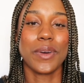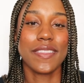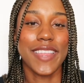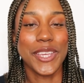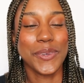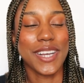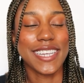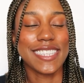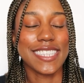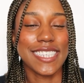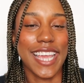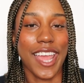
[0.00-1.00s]
want to thank you
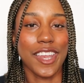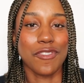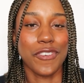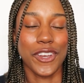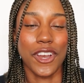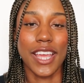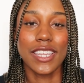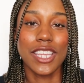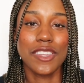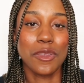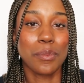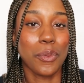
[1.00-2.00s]
guys again for your
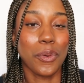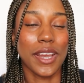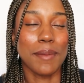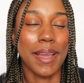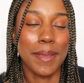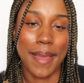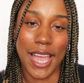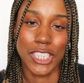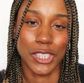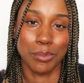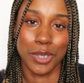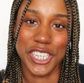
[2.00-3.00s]
endless support in my
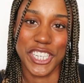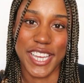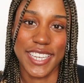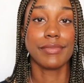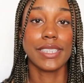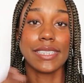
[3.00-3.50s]
passion project.